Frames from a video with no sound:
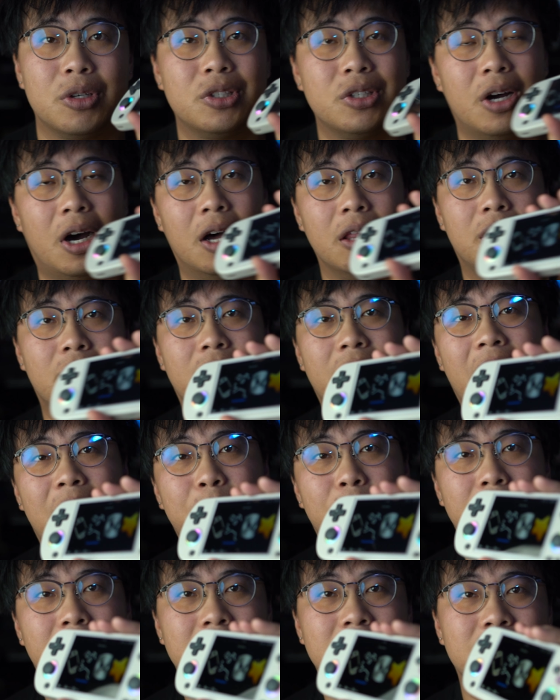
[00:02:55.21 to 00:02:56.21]
to other
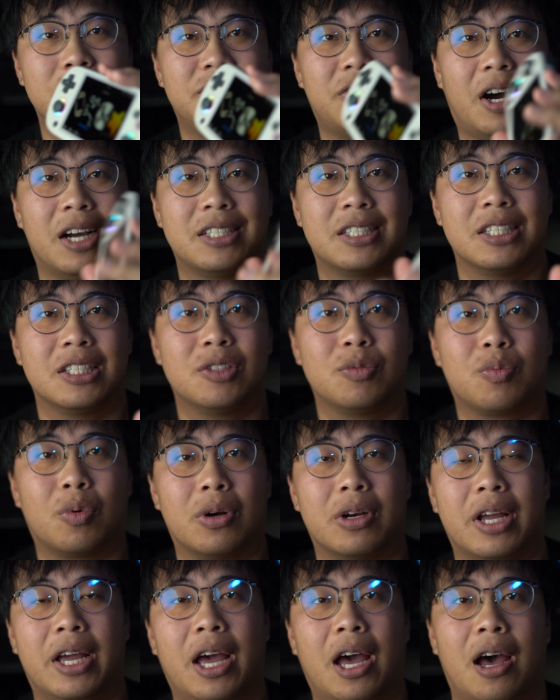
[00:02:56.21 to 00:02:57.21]
Anbernic devices
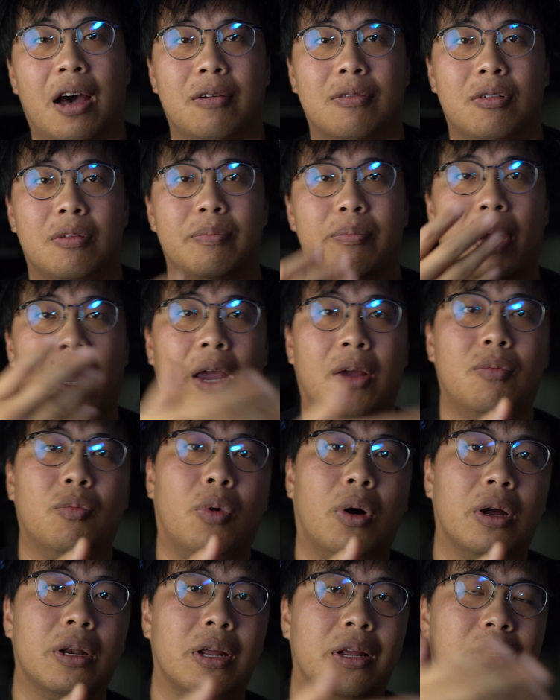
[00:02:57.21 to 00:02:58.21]
where they have a main
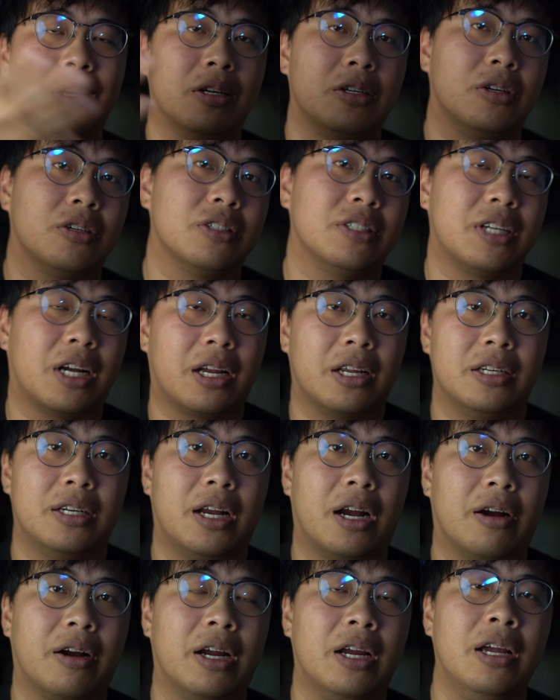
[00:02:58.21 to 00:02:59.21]
one and then your
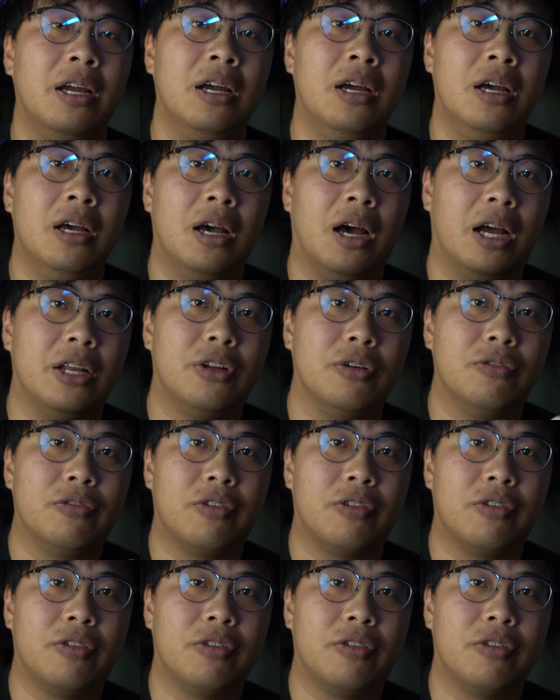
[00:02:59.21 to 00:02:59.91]
secondary, I do